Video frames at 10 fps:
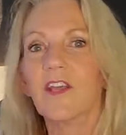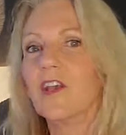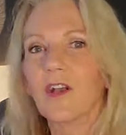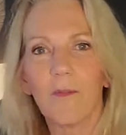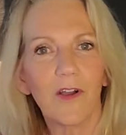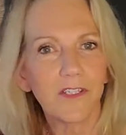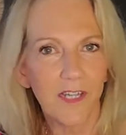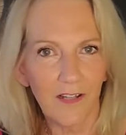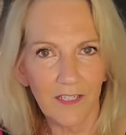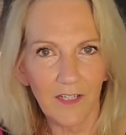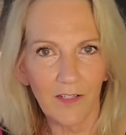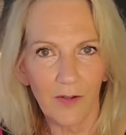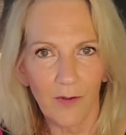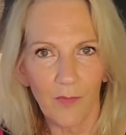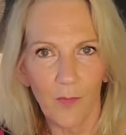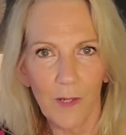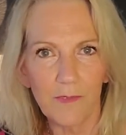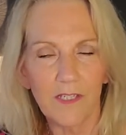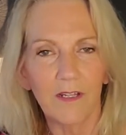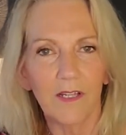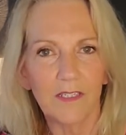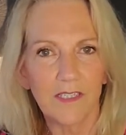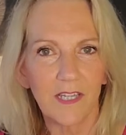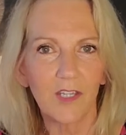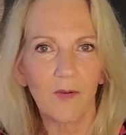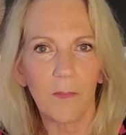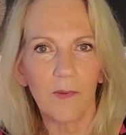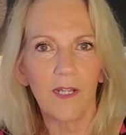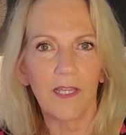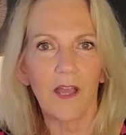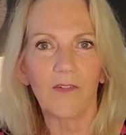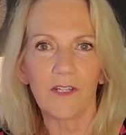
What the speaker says: come on to Ellieglow website, let's set you up an account.